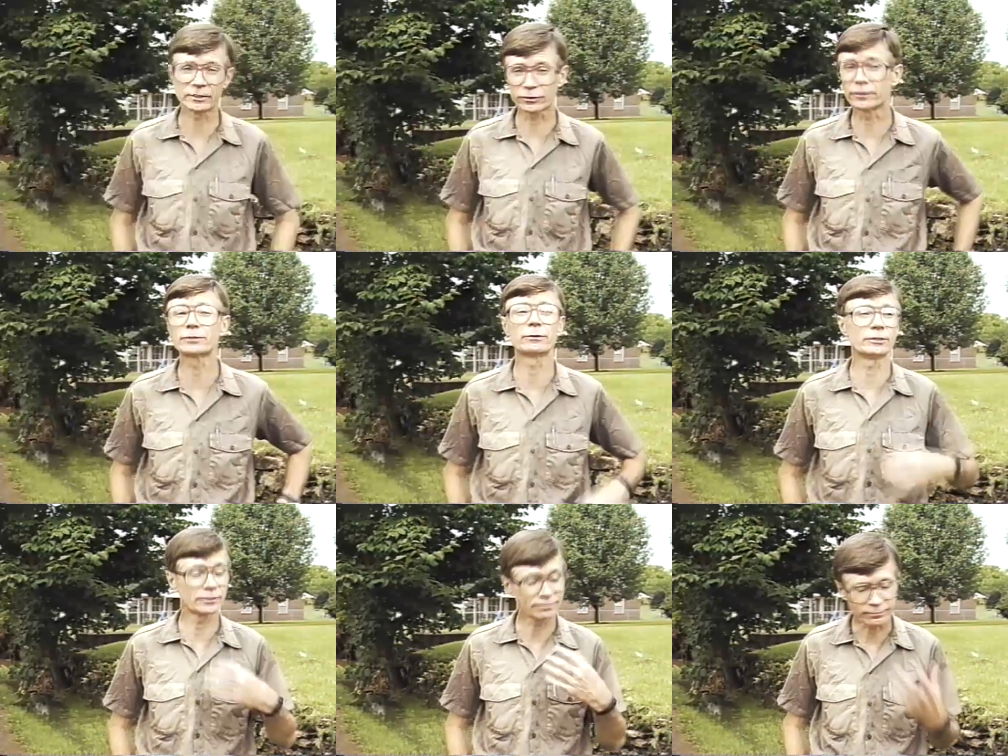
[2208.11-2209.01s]
insurance,
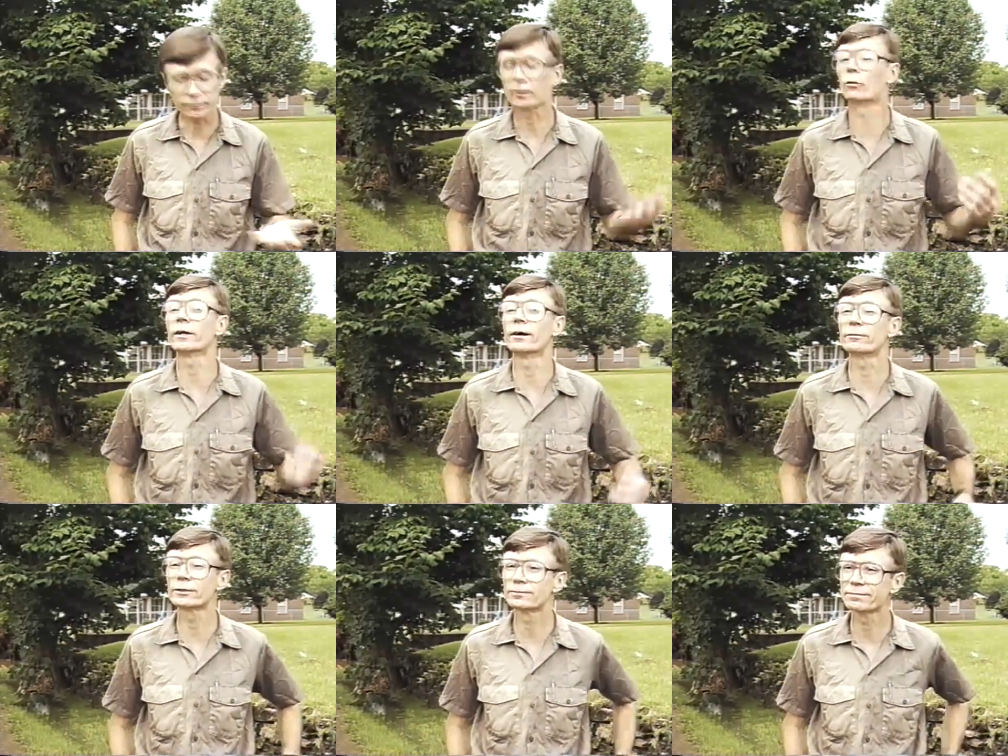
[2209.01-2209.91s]
which we don't,
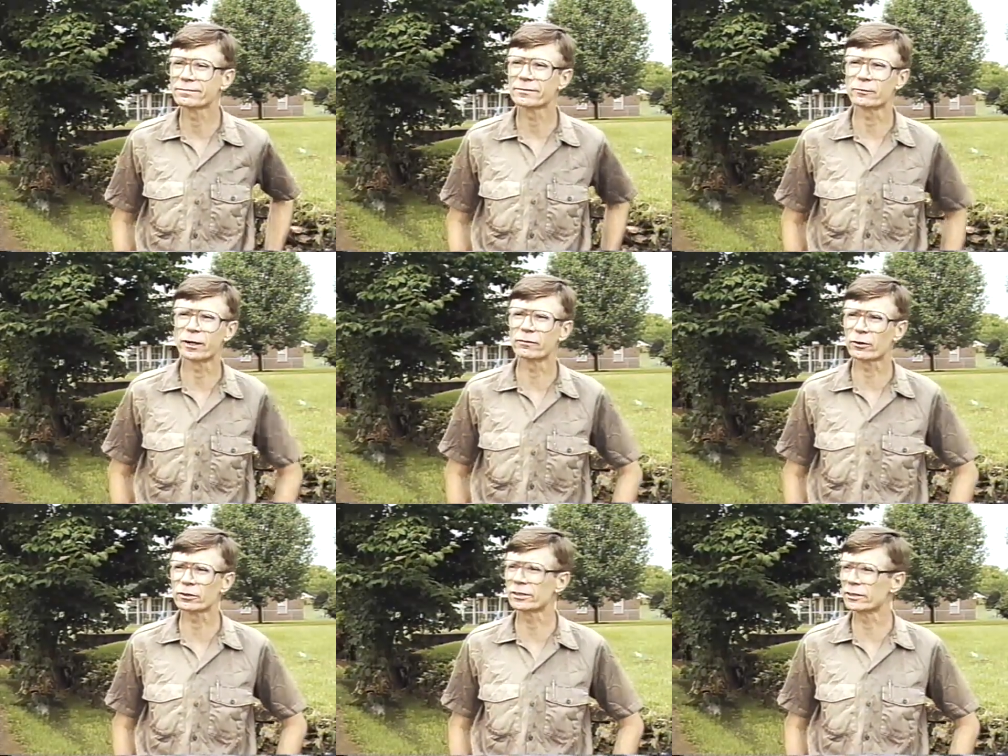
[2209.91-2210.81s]
we
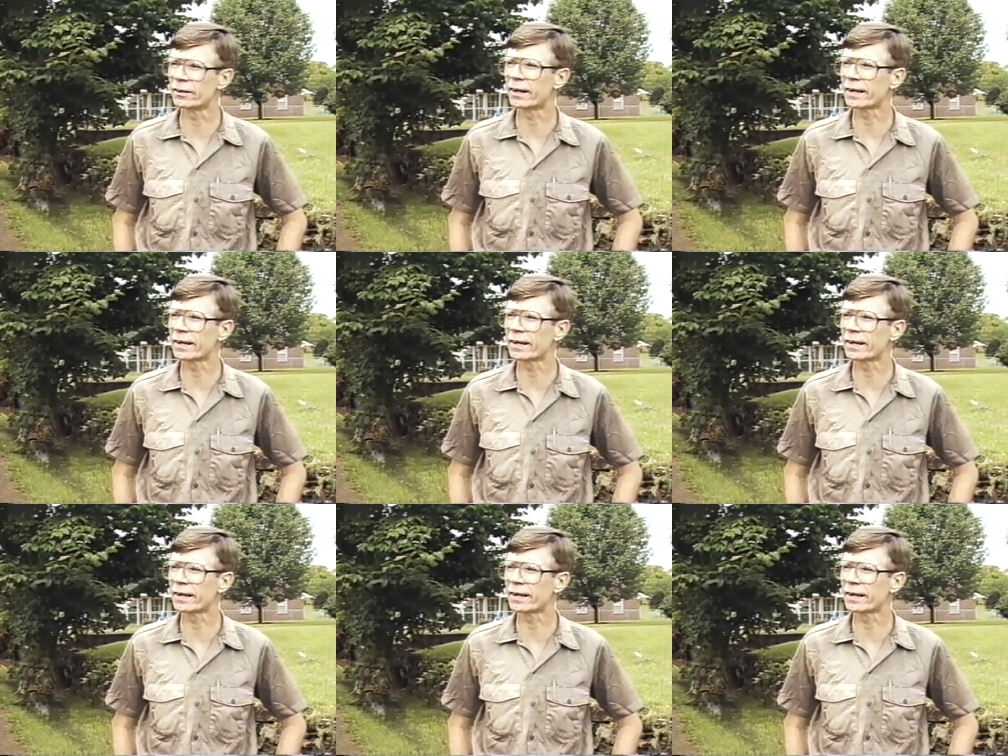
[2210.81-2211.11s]
unfortunately do